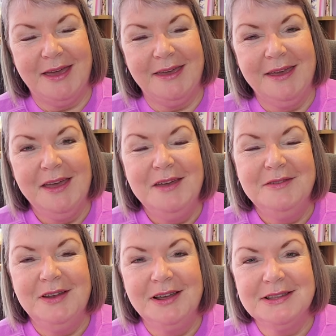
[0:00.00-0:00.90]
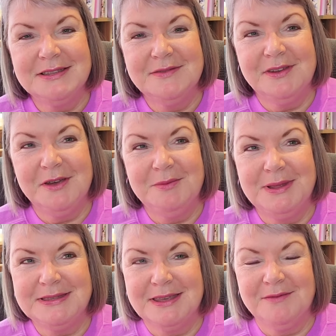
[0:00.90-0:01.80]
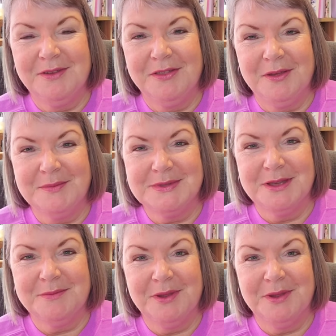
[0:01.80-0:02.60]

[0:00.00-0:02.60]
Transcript: If you like this video, please give it a thumbs up,